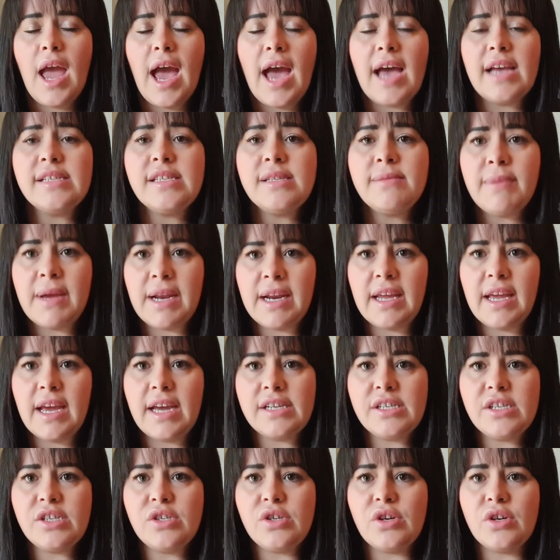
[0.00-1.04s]
As the
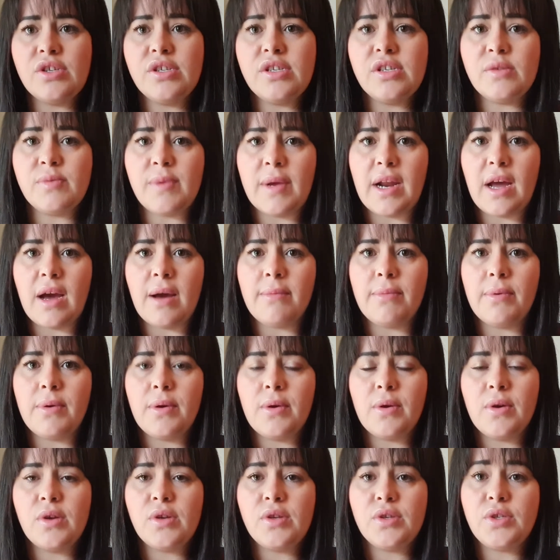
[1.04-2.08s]
medication doses went up,
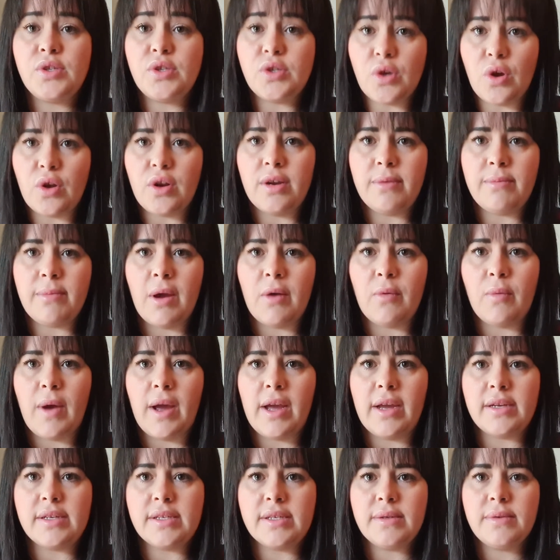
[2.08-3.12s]
so did my
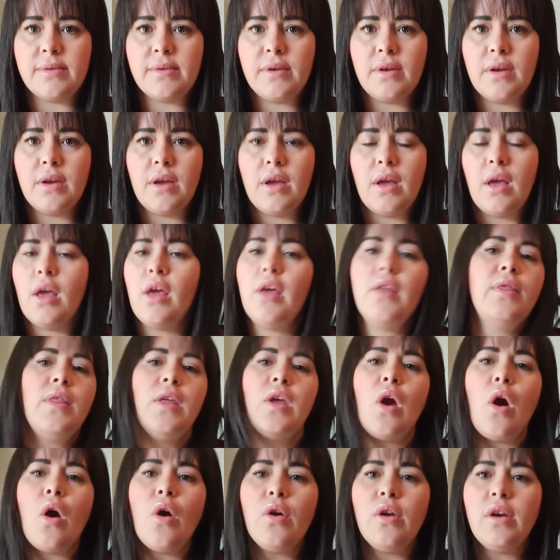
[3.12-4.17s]
weight.
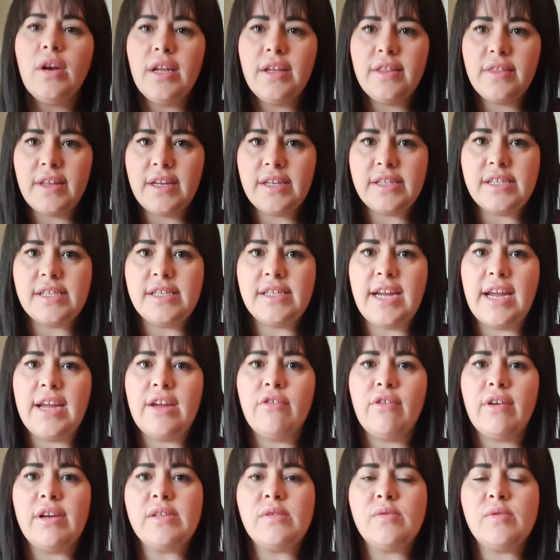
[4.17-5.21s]
The only thing to
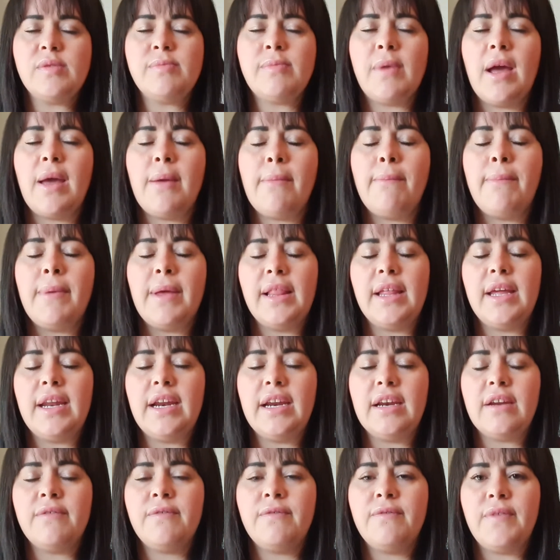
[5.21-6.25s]
decrease was my
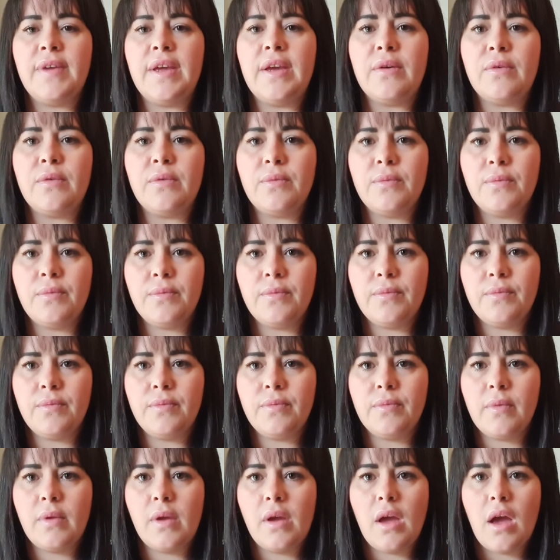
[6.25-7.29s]
ability to feel.
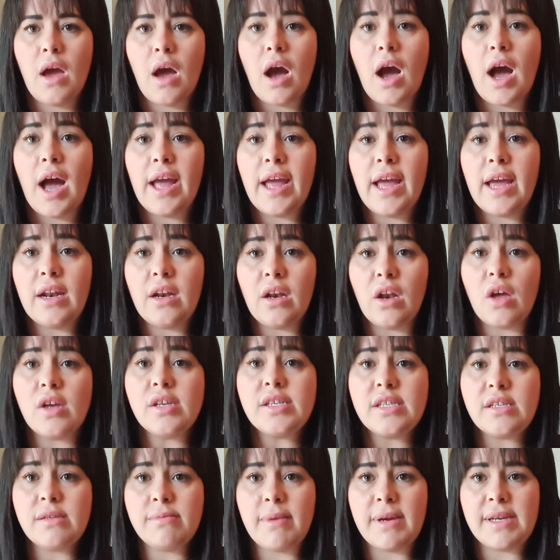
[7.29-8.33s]
I had
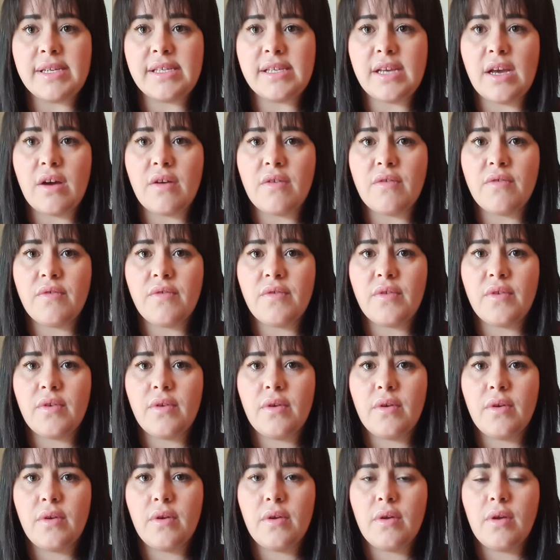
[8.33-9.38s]
lost myself,
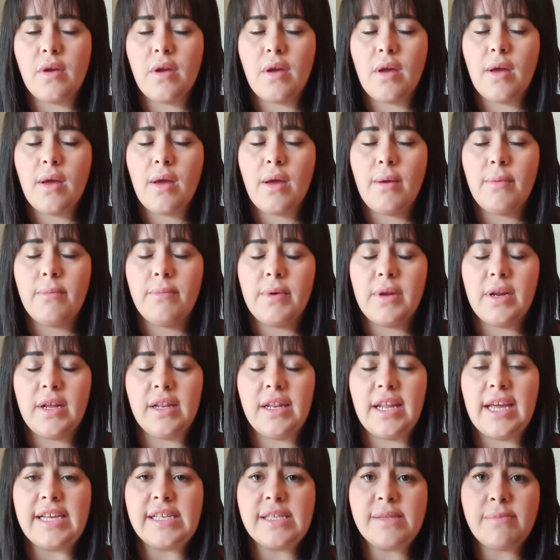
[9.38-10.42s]
but at
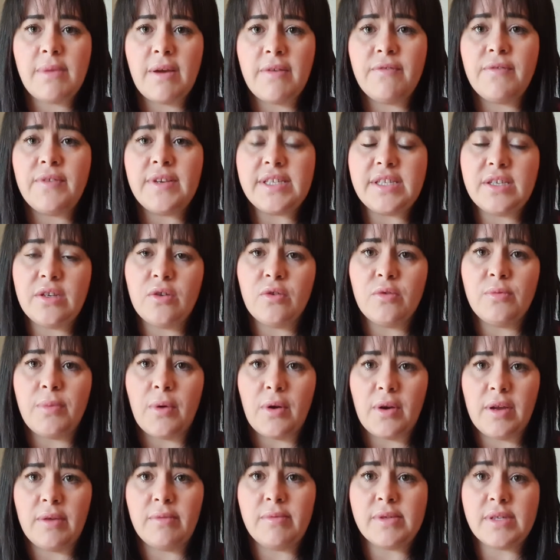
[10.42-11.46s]
least my physical
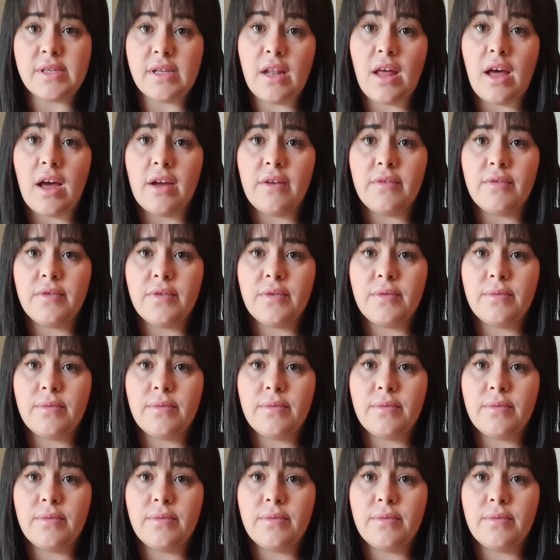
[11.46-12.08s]
body was alive.